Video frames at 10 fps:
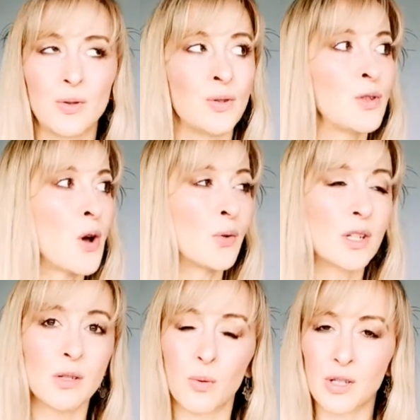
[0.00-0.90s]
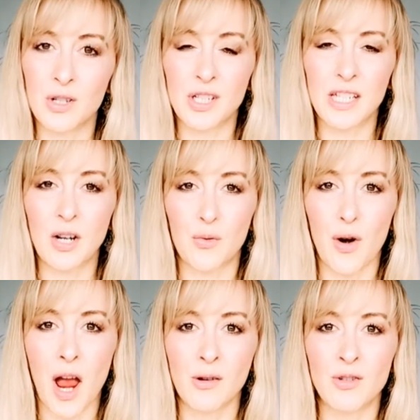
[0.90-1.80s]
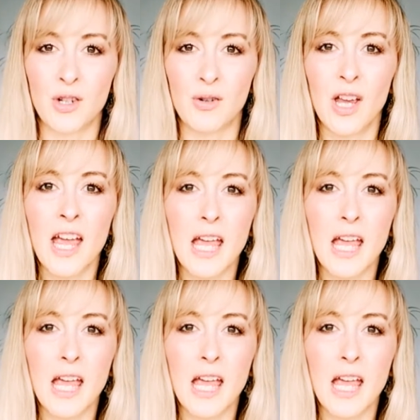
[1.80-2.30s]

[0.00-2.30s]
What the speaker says: notice what you see around you,